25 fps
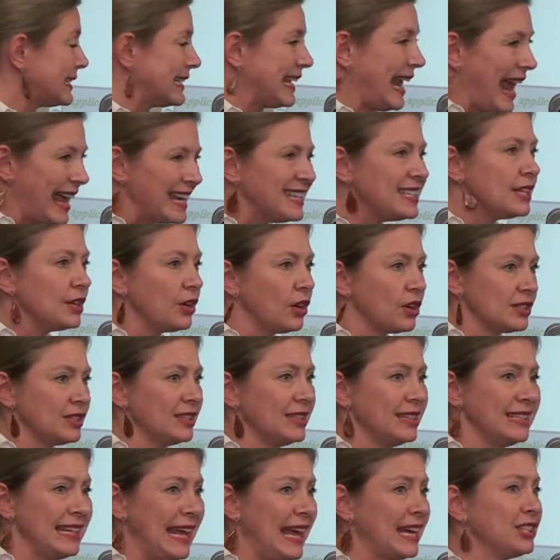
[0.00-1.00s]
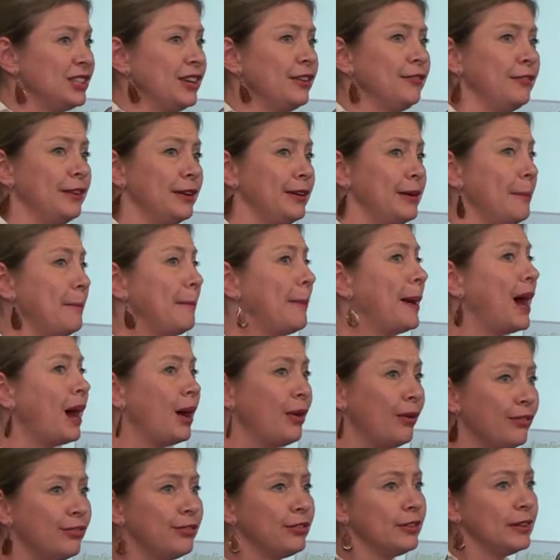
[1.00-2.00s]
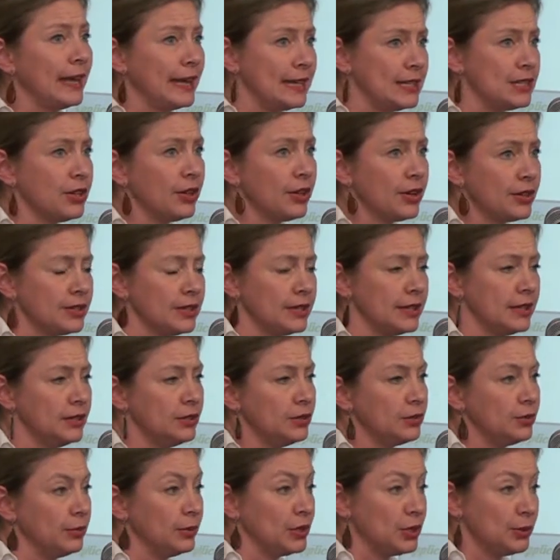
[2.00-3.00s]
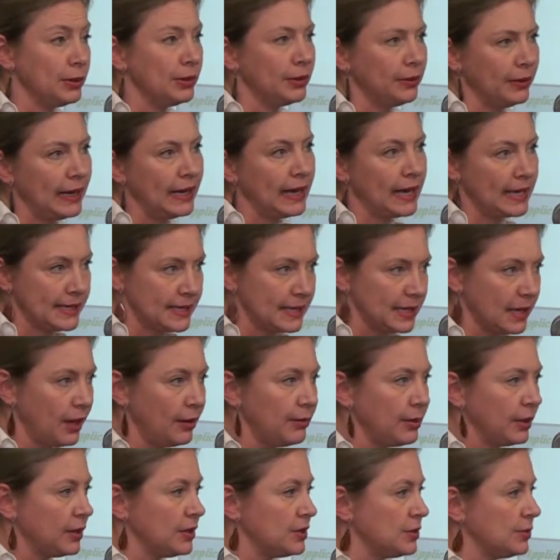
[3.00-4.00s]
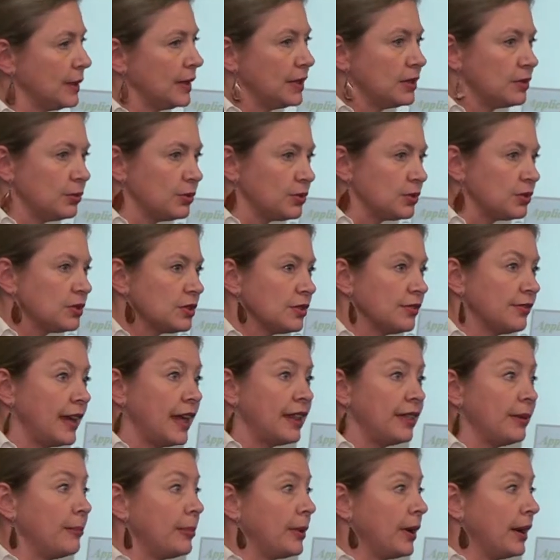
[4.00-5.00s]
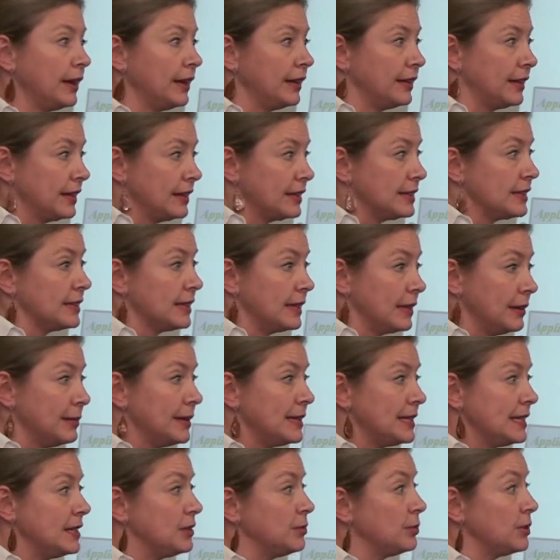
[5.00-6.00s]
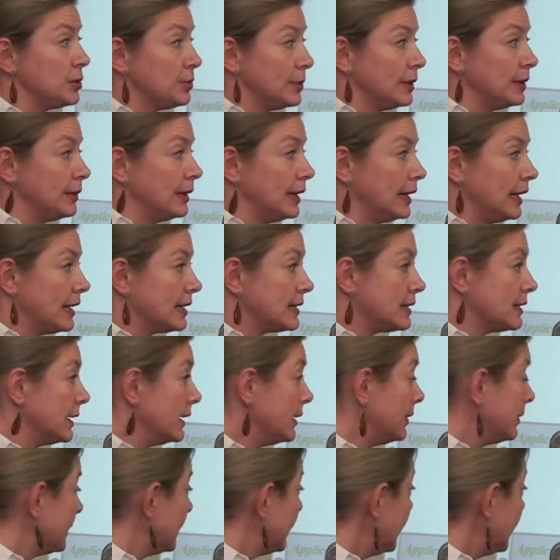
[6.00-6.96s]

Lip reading: an antioxidant, actually a very powerful antioxidant, which we realize now because we get all sorts of other browning that it inhibited, which we realize now.